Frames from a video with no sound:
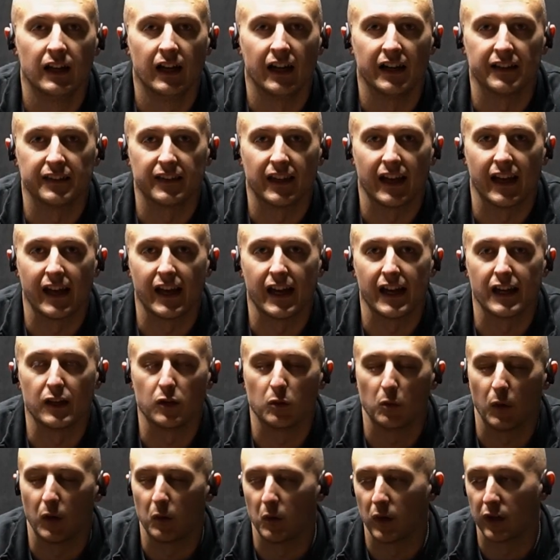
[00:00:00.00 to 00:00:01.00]
and
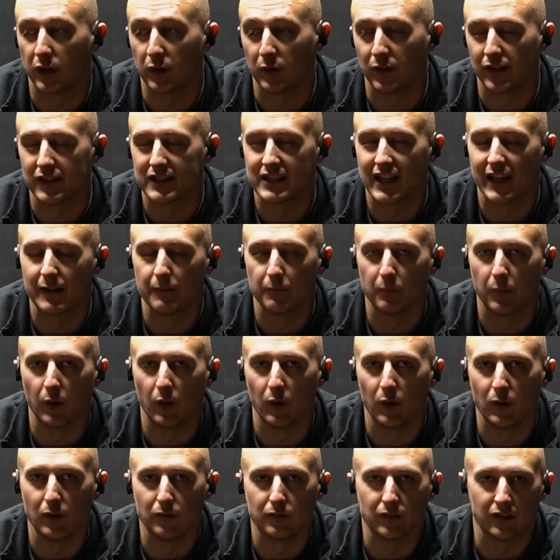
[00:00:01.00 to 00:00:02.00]
then we'll work with a
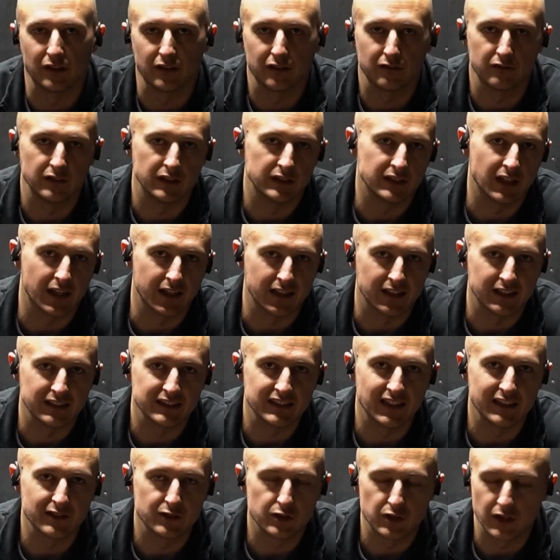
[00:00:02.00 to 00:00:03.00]
tempo of a 3-second
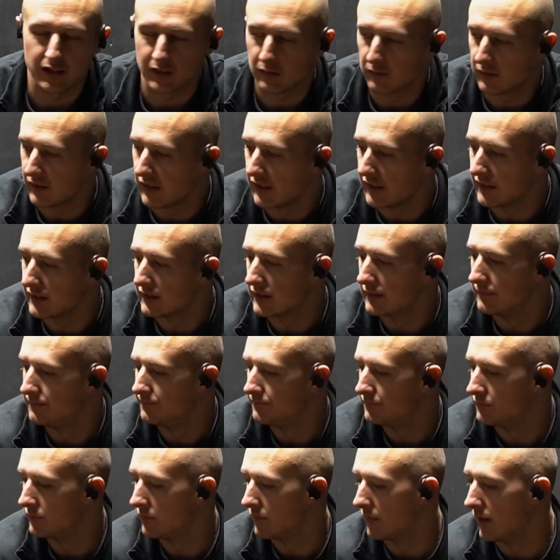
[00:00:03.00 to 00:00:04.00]
eccentric with these.
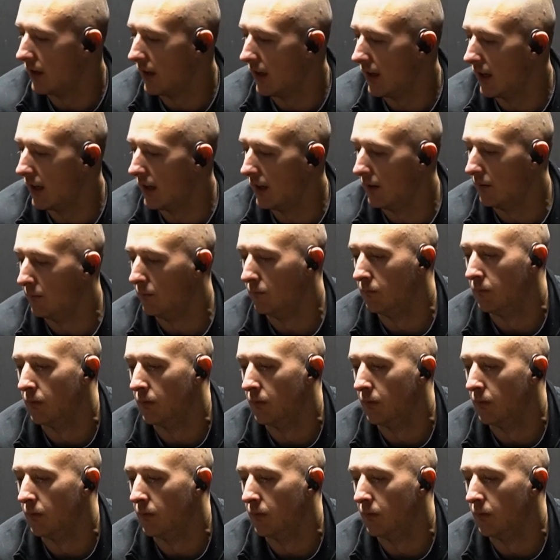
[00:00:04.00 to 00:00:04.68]
3